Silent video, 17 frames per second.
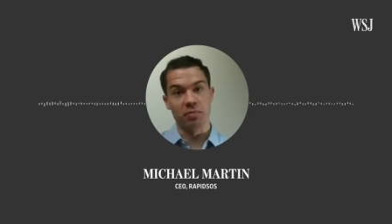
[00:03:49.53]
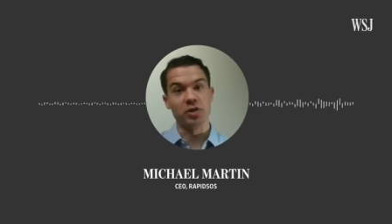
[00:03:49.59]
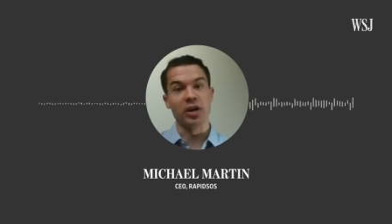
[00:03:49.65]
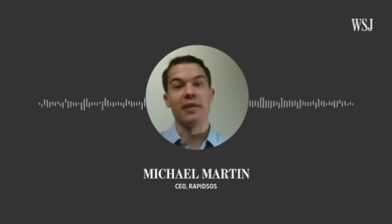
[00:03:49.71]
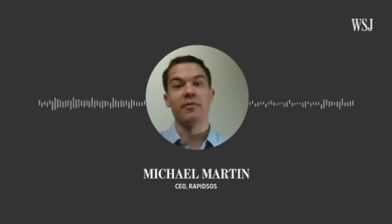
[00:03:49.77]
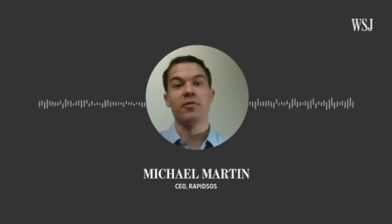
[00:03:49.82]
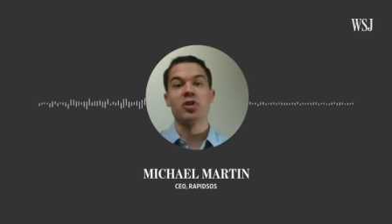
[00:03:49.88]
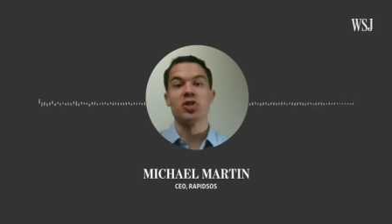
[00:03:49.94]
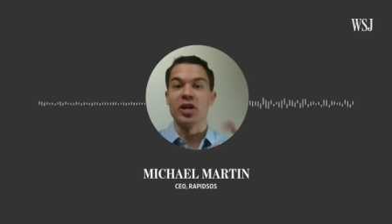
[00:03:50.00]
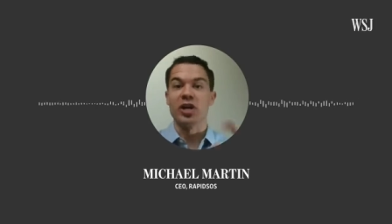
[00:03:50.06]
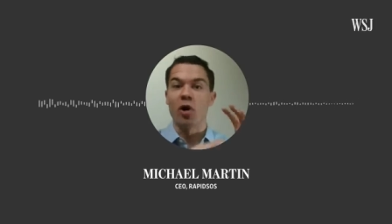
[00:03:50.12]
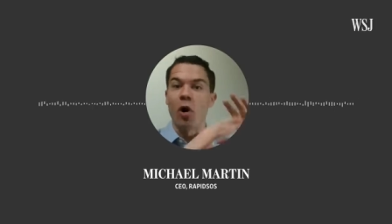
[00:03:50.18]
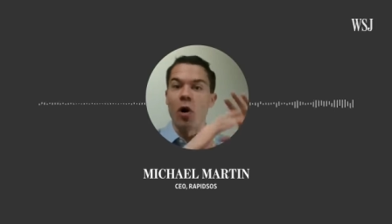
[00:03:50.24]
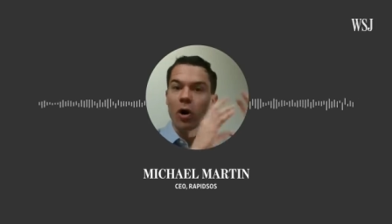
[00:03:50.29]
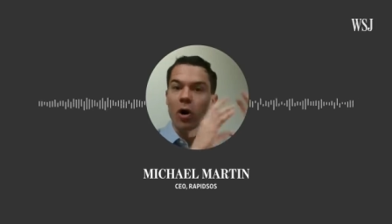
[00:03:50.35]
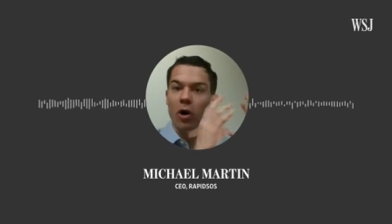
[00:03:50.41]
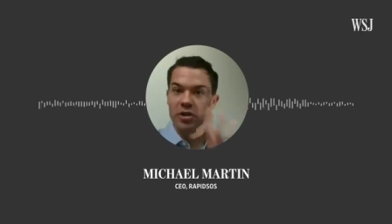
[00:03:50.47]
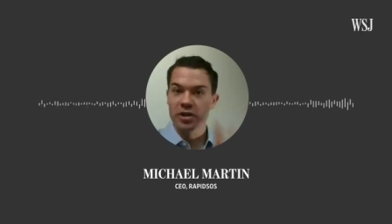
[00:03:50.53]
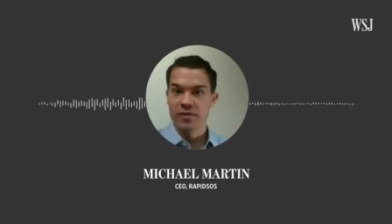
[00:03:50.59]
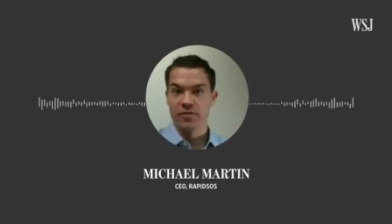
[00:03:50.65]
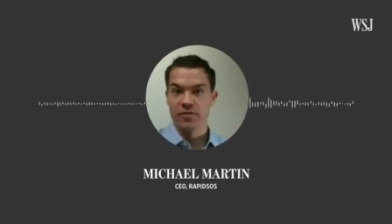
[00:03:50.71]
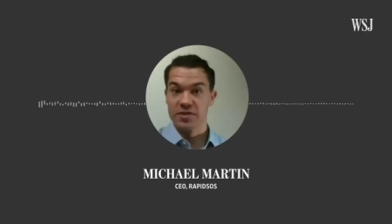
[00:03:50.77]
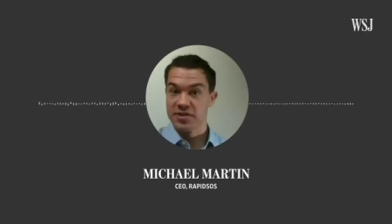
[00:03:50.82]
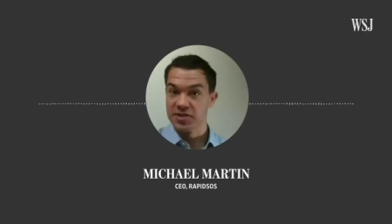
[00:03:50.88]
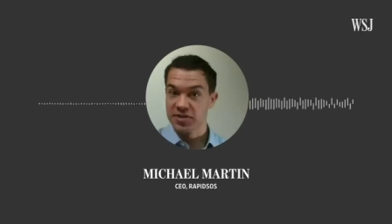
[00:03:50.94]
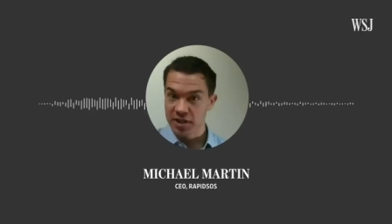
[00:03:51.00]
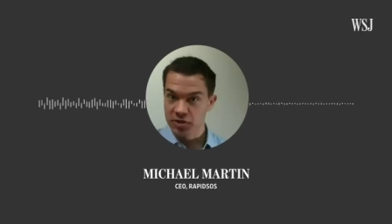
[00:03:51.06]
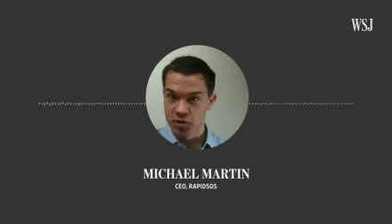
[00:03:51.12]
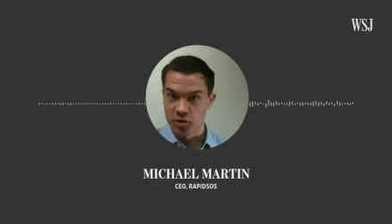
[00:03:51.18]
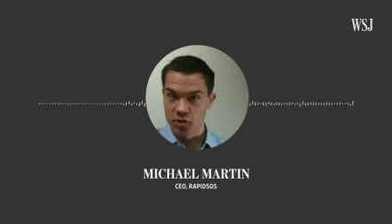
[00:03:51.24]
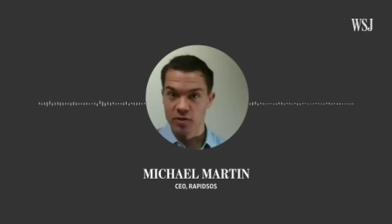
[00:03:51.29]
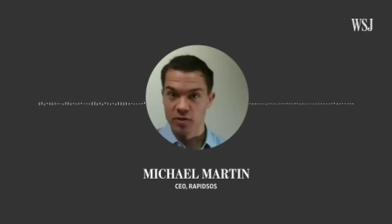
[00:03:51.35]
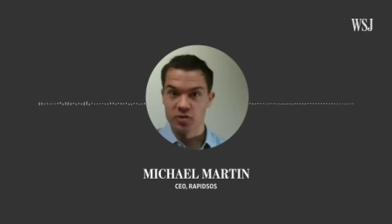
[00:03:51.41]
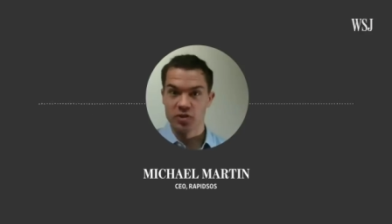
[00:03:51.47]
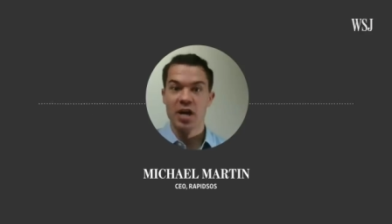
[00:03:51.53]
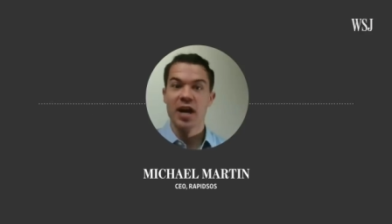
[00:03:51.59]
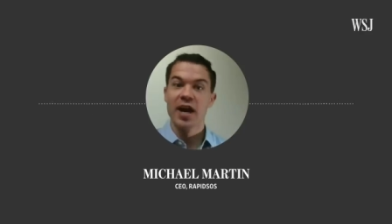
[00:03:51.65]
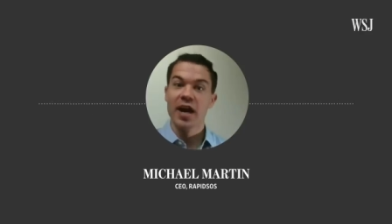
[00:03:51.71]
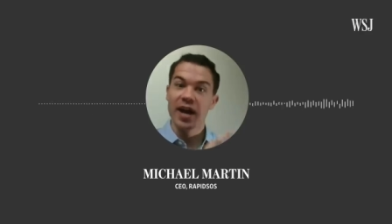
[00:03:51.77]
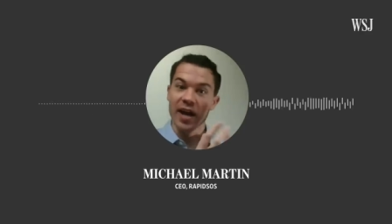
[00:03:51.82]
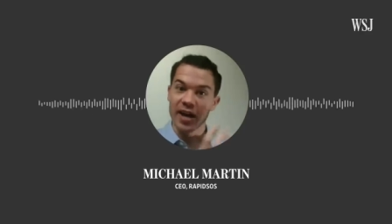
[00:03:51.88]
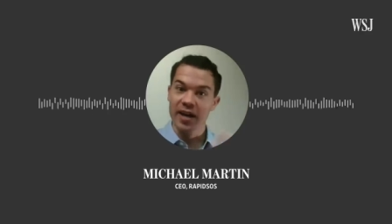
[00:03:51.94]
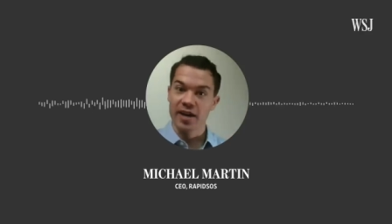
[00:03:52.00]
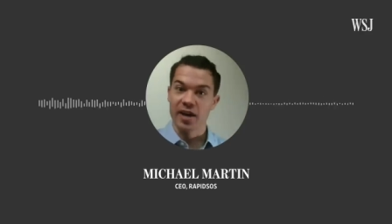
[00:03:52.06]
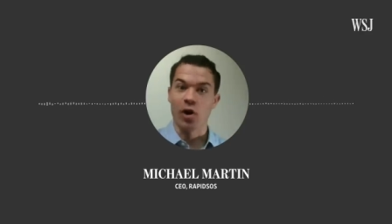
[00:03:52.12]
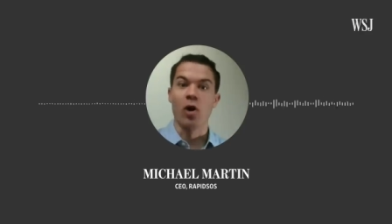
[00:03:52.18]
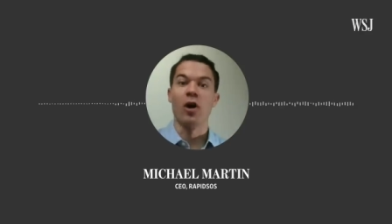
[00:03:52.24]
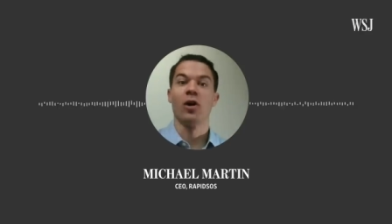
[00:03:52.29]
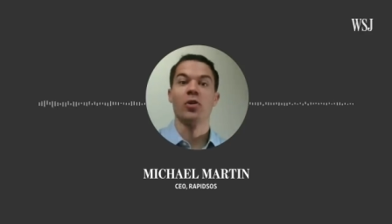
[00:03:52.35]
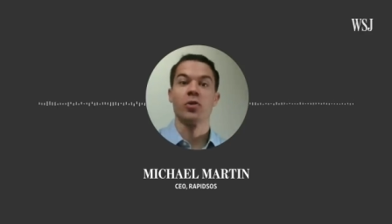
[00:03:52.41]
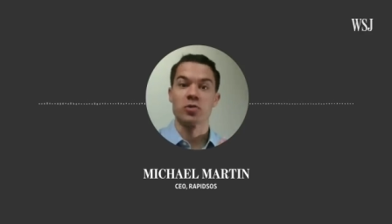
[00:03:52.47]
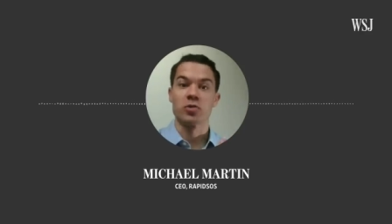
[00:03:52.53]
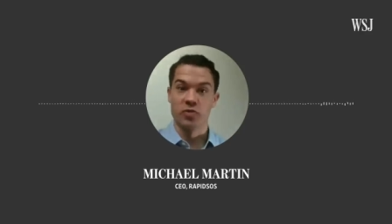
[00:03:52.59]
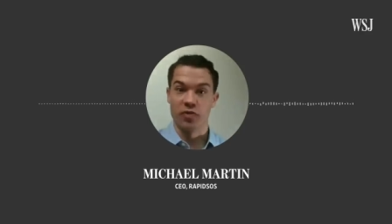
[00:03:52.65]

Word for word: leveraging all the different sensors and a caller's